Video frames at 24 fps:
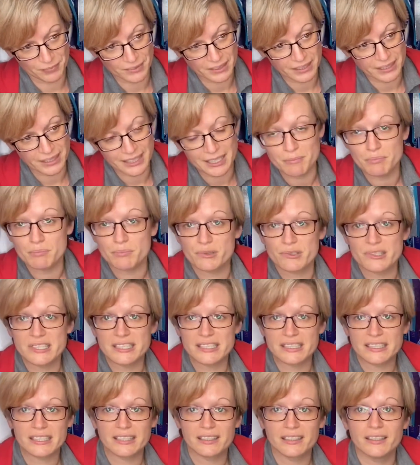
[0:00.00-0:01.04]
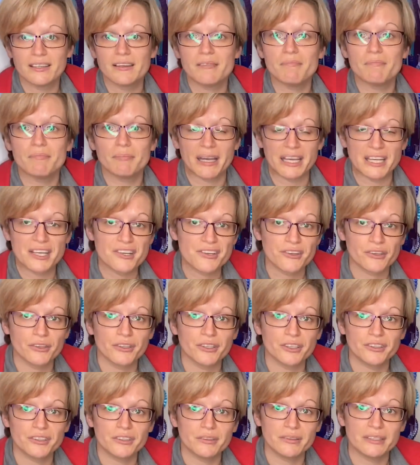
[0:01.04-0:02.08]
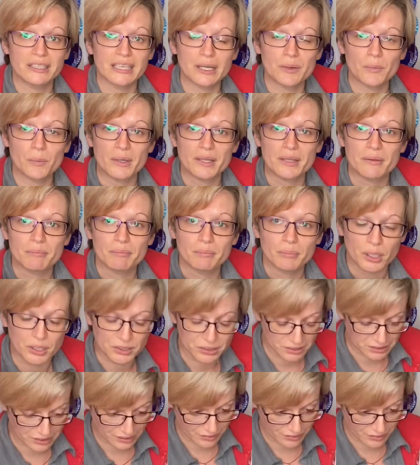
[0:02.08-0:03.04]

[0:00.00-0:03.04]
Inbreeding, make sure you're doing it with positive